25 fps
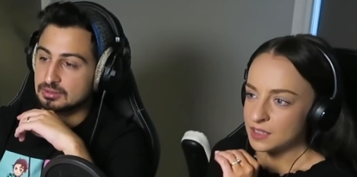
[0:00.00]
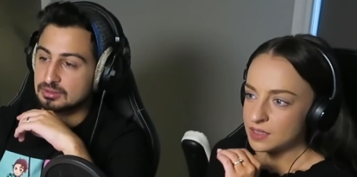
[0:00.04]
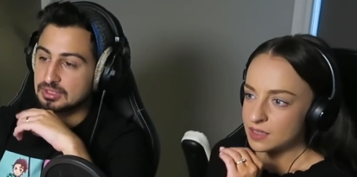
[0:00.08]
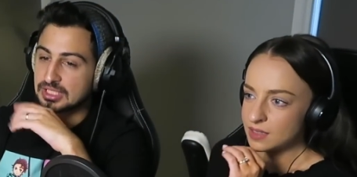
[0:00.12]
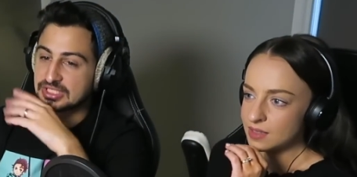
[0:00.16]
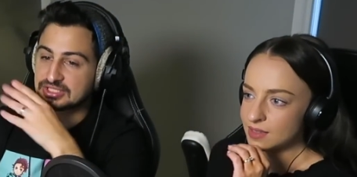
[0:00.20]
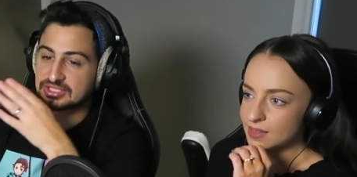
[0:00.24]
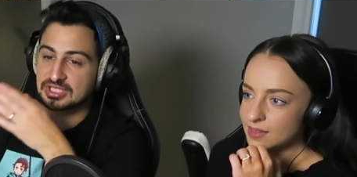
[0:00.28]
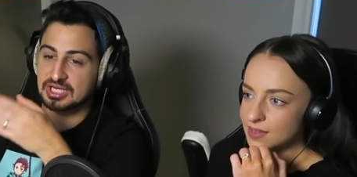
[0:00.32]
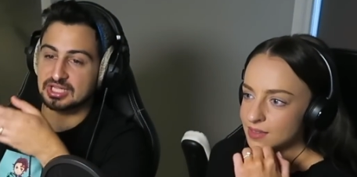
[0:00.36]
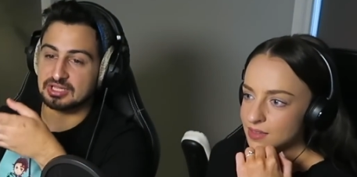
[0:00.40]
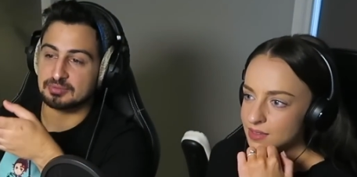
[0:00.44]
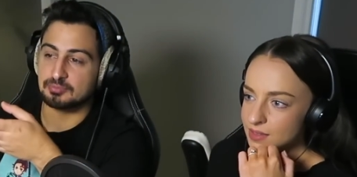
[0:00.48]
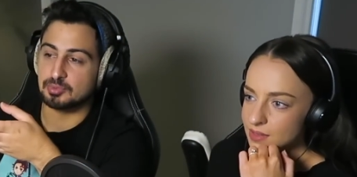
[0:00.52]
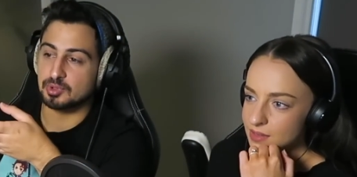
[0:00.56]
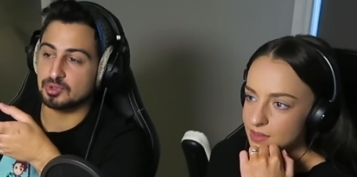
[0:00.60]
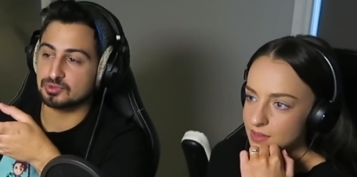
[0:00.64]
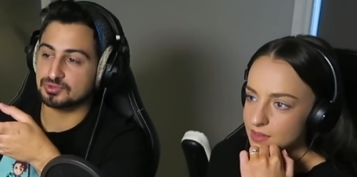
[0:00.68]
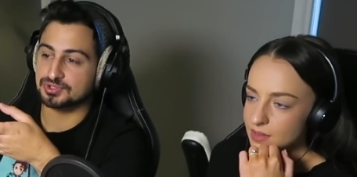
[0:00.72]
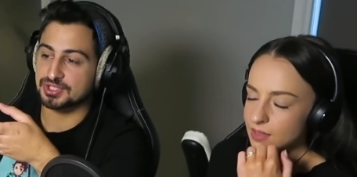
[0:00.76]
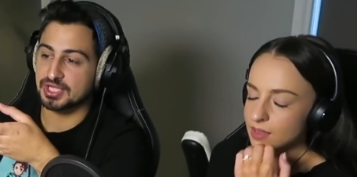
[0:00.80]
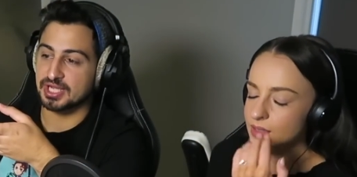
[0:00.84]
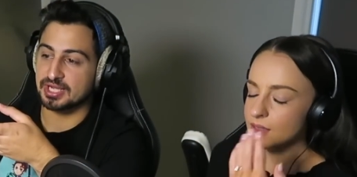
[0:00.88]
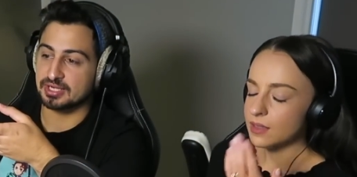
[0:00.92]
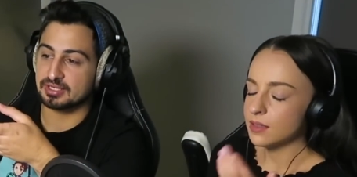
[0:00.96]
Speaker 1: That's another ball
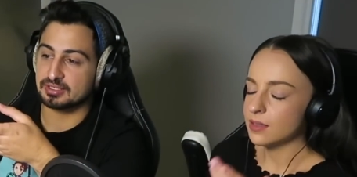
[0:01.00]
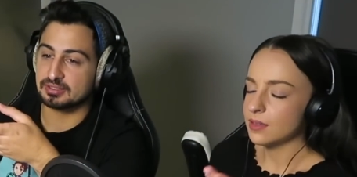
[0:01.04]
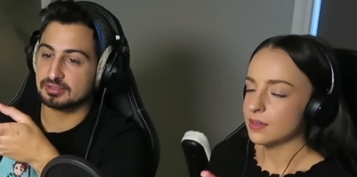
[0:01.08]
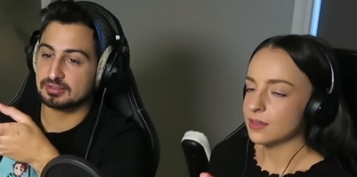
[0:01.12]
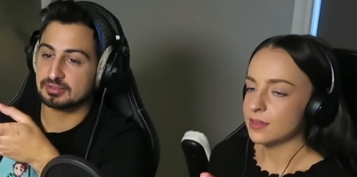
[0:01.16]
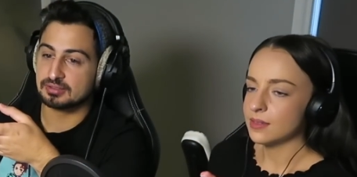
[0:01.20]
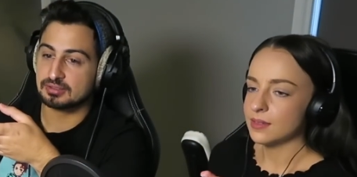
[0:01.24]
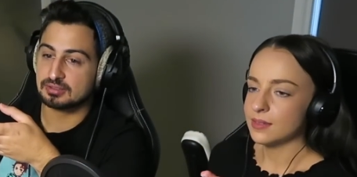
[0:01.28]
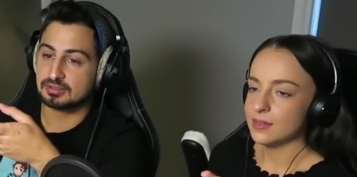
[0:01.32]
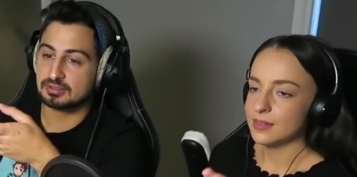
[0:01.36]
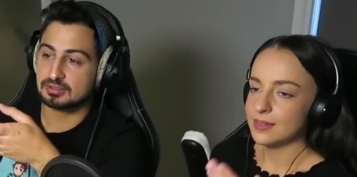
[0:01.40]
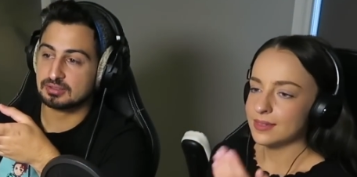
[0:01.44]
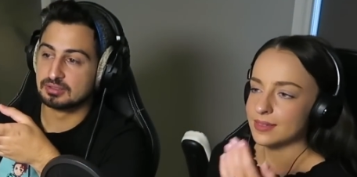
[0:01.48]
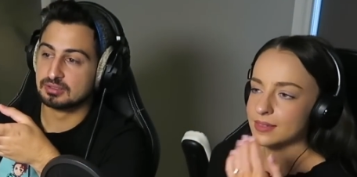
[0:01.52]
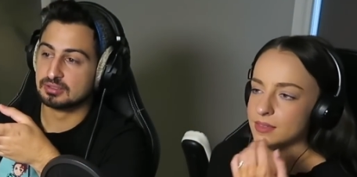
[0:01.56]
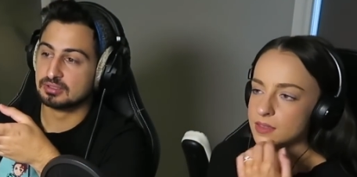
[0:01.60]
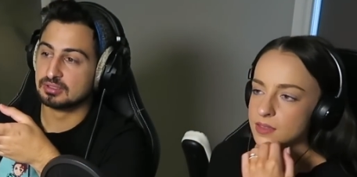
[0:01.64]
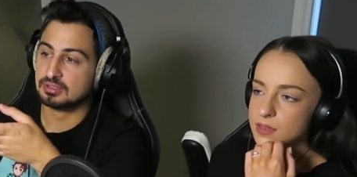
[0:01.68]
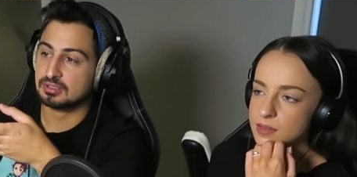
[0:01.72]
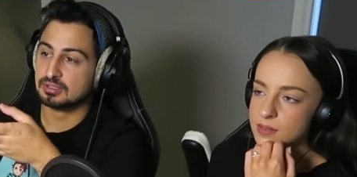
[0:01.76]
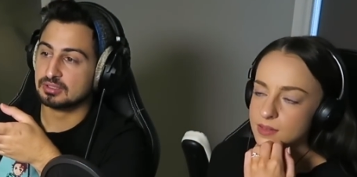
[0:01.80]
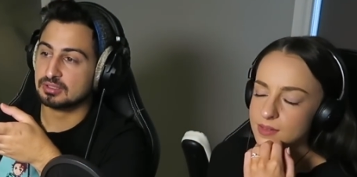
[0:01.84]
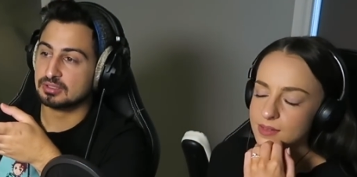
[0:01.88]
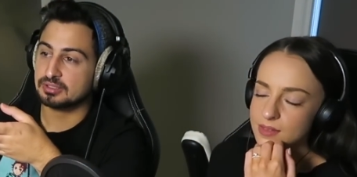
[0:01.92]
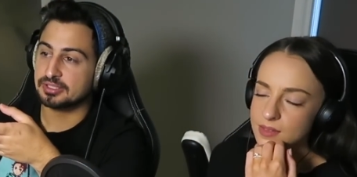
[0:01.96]
sack.
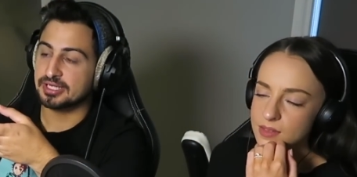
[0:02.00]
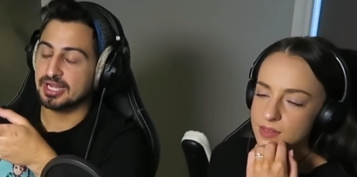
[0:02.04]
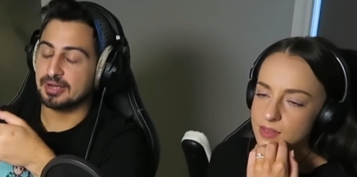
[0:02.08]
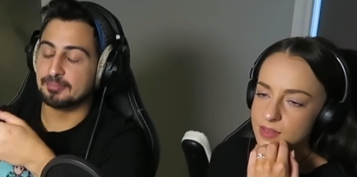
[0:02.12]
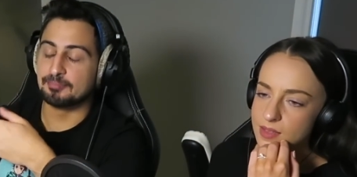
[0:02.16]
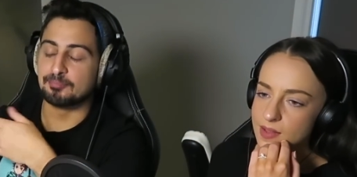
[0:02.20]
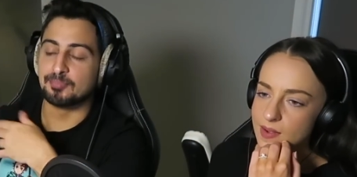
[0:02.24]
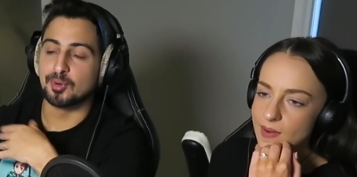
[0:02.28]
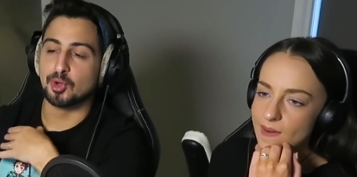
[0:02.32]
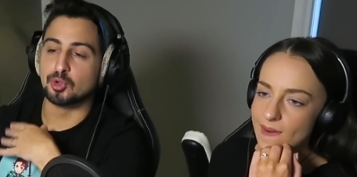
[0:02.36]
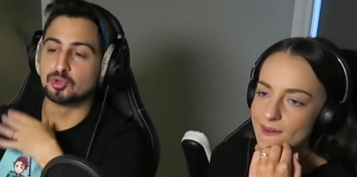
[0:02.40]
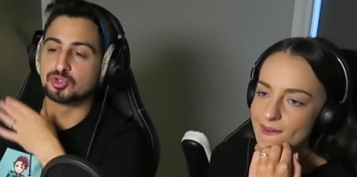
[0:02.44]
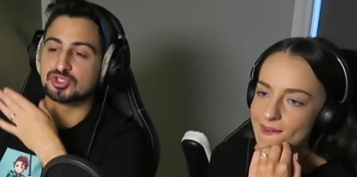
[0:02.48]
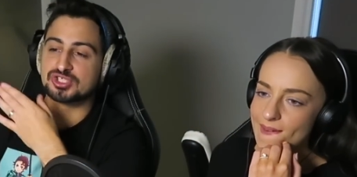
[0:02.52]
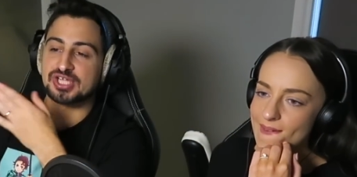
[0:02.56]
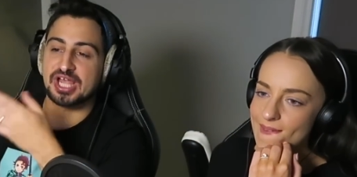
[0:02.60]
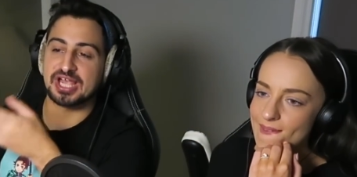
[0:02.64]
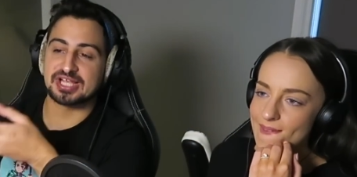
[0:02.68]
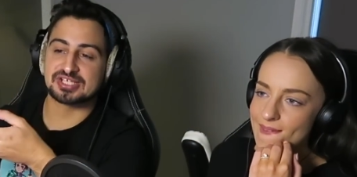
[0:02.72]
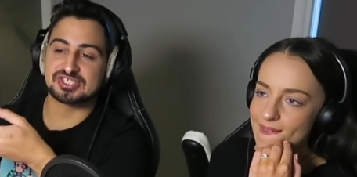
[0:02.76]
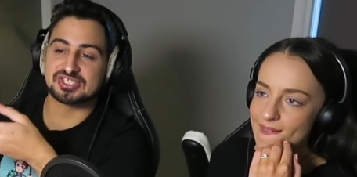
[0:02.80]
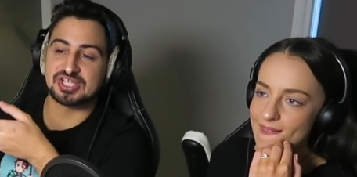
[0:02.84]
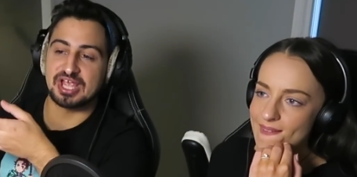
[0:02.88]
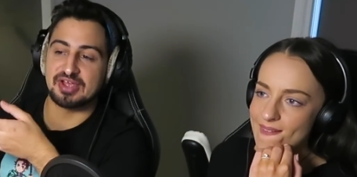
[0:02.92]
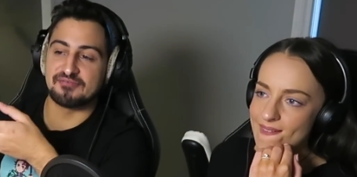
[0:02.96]
There are ball
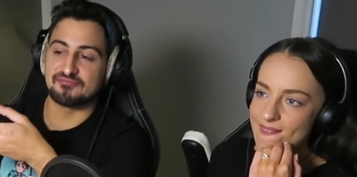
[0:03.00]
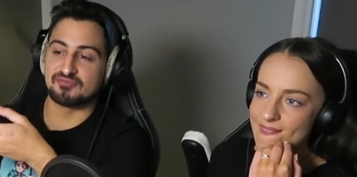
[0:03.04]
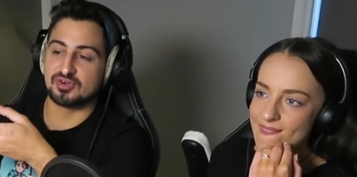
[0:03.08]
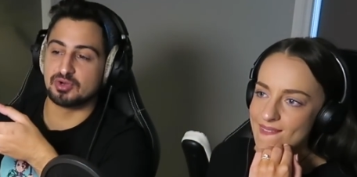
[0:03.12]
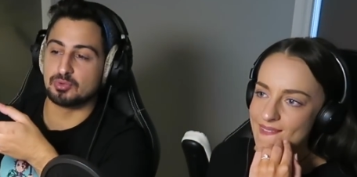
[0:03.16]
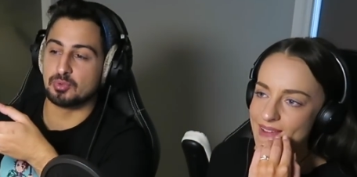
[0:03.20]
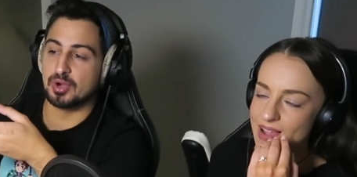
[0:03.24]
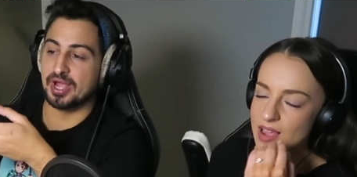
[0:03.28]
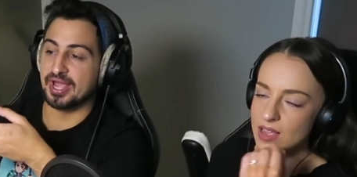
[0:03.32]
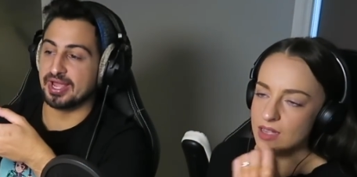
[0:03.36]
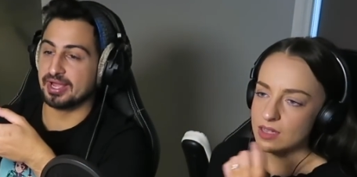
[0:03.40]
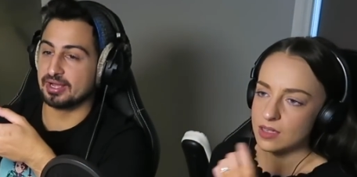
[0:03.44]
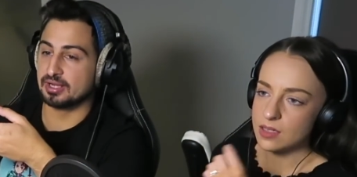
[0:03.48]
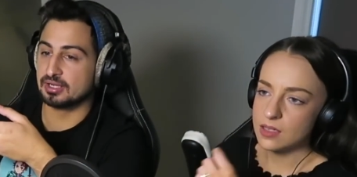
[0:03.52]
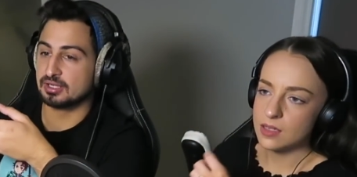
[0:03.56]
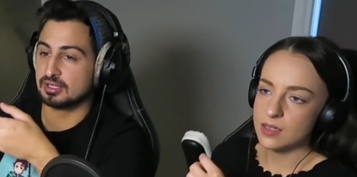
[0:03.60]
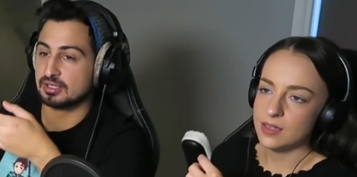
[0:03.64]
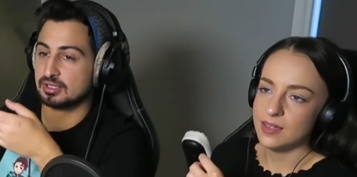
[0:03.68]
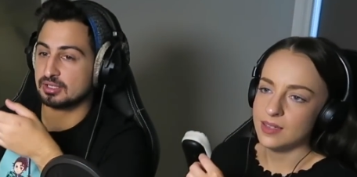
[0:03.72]
sacks everywhere.